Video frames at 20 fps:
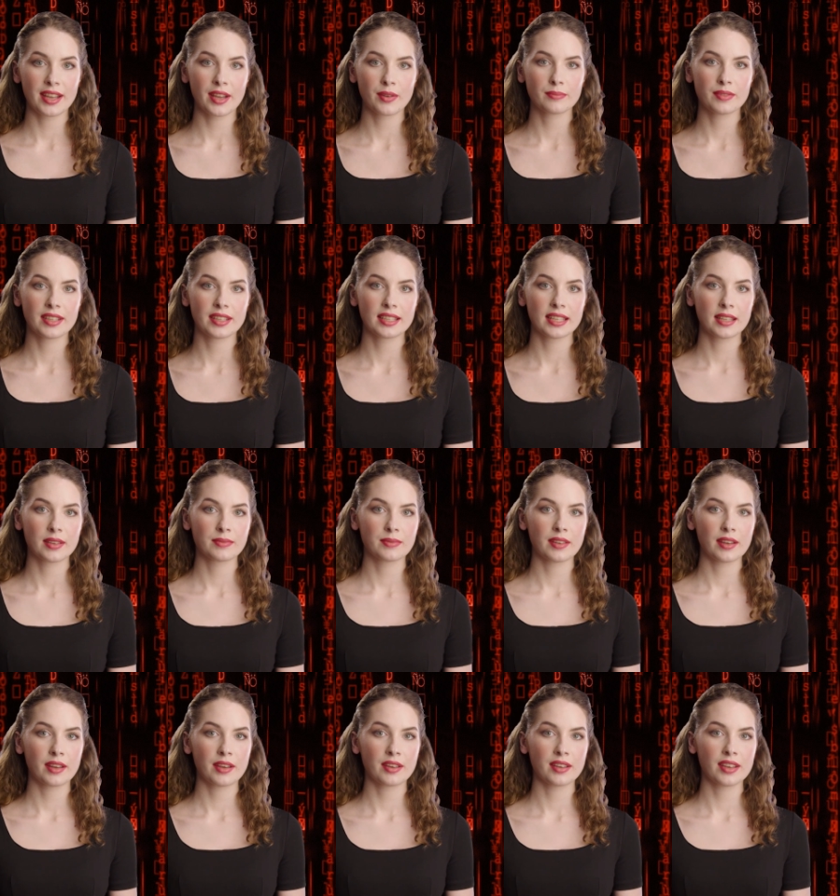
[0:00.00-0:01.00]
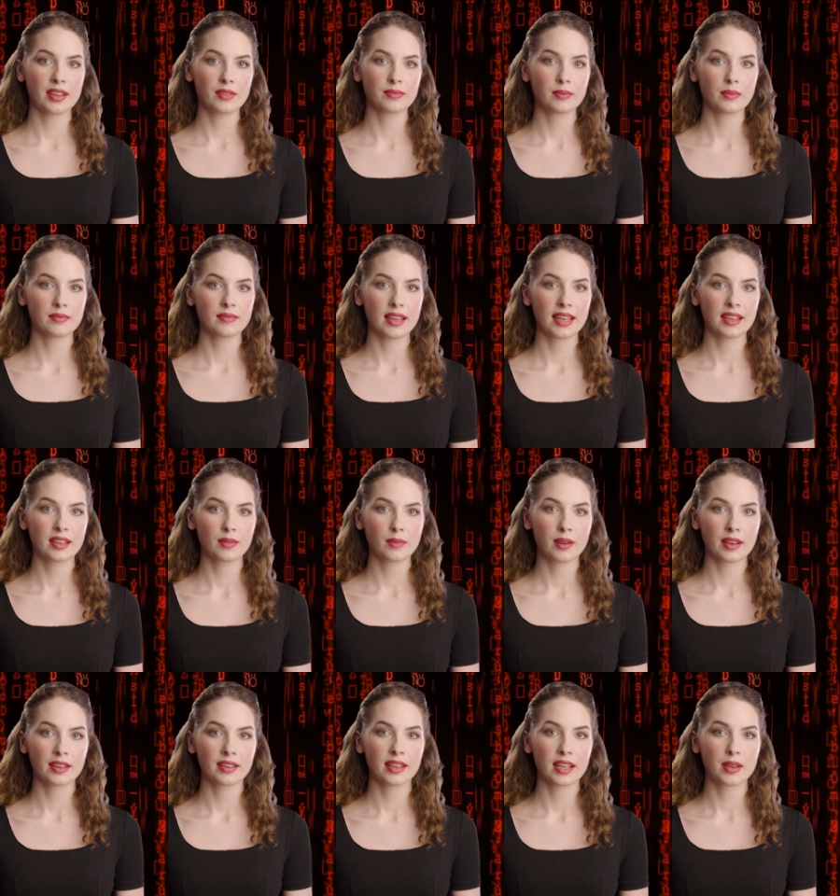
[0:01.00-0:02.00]
S I E M. A S I E M solution provides
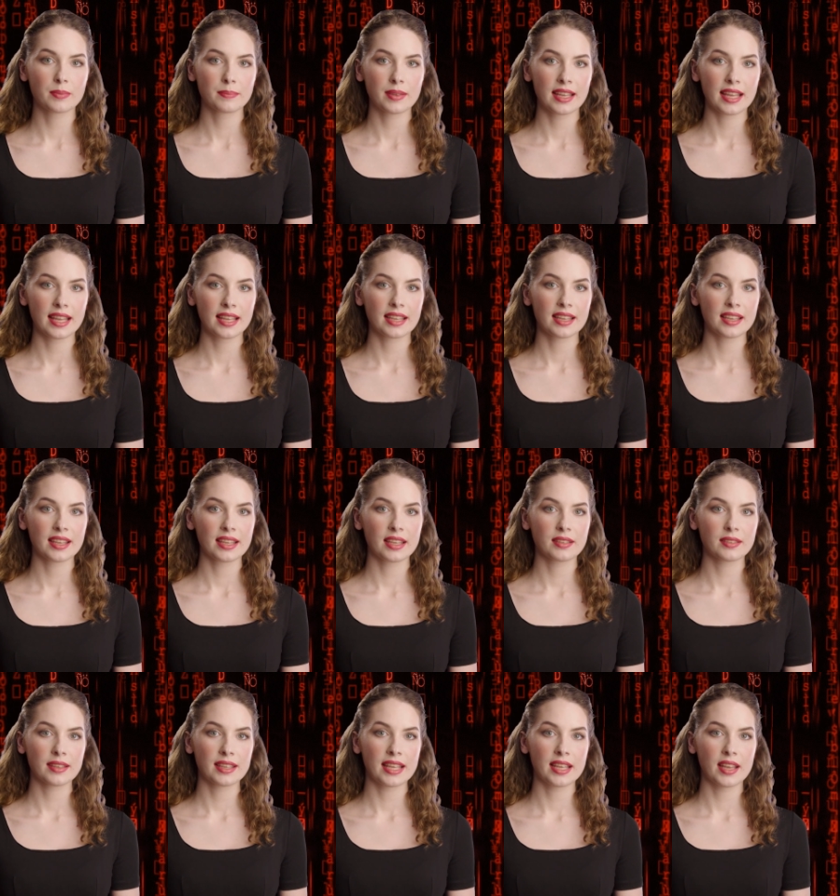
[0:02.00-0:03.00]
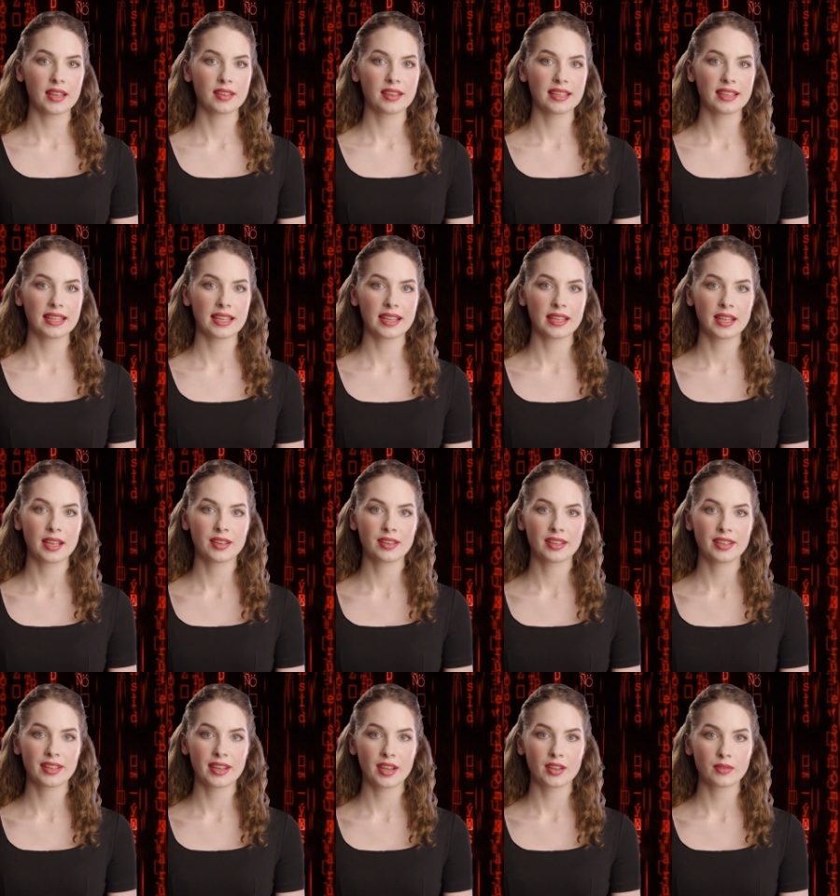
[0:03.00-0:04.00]
real-time analysis of security
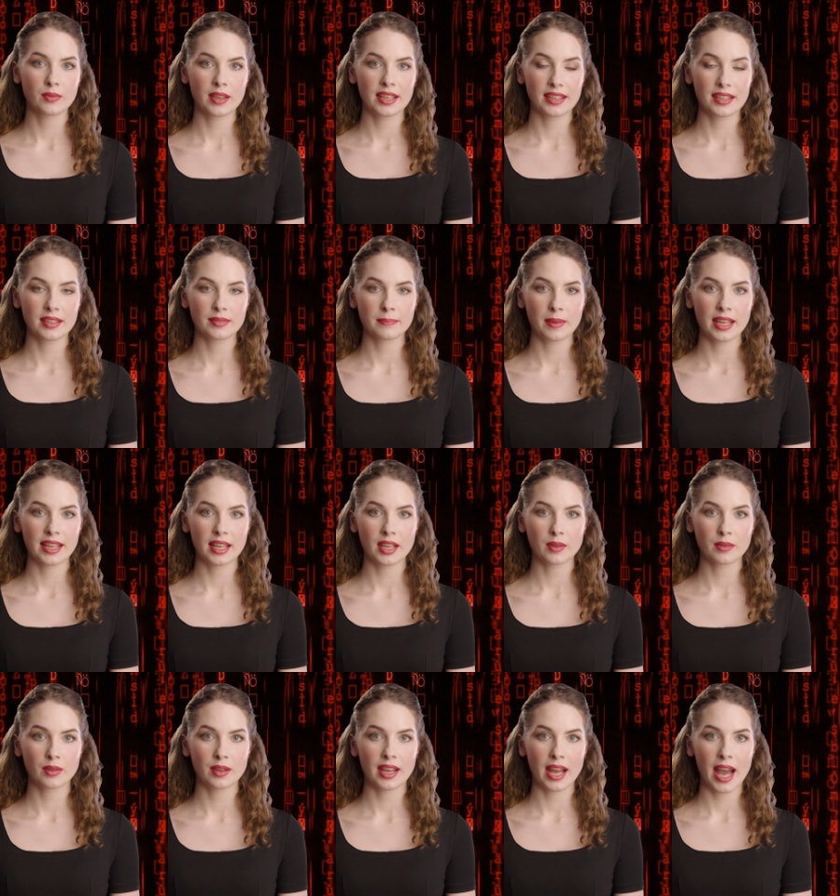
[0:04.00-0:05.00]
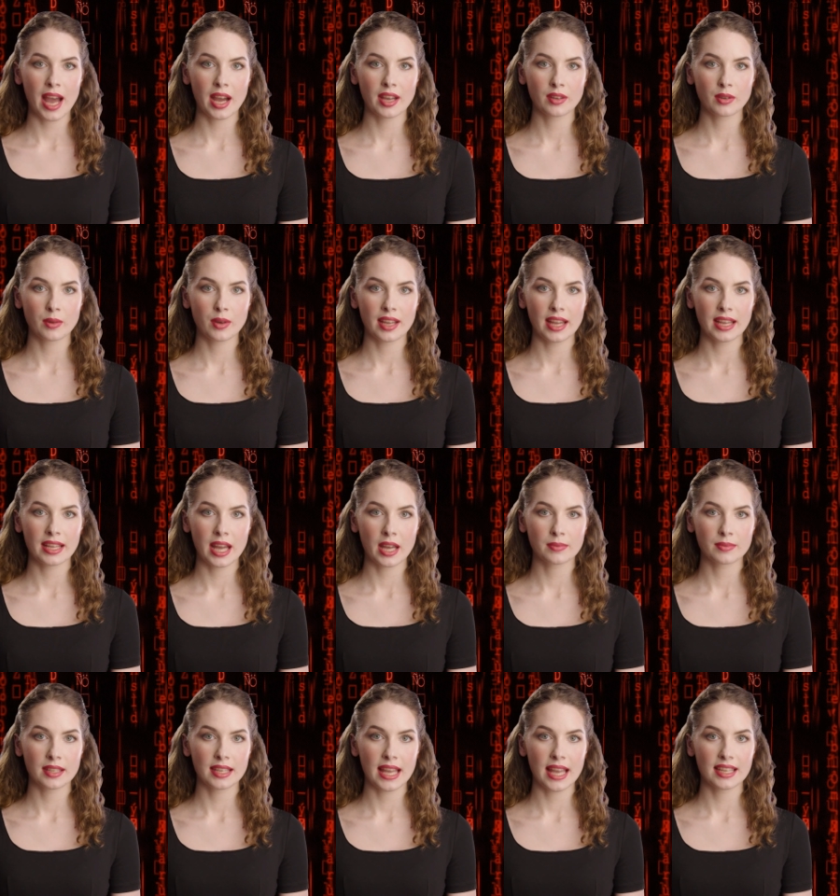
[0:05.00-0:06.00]
alerts generated by network hardware and
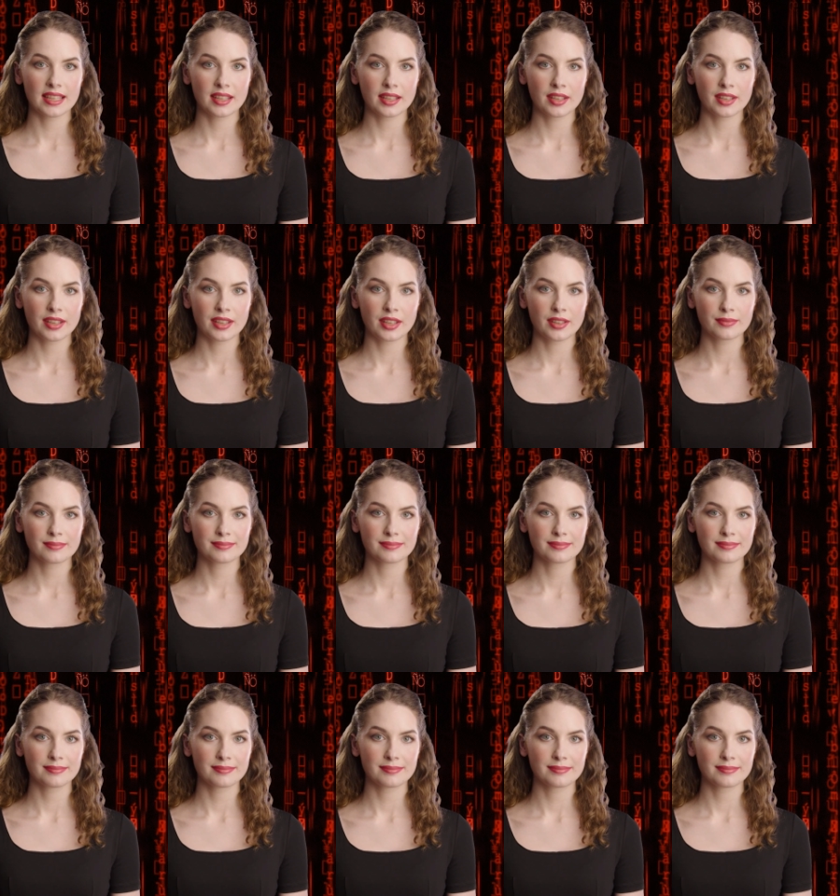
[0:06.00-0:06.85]
applications.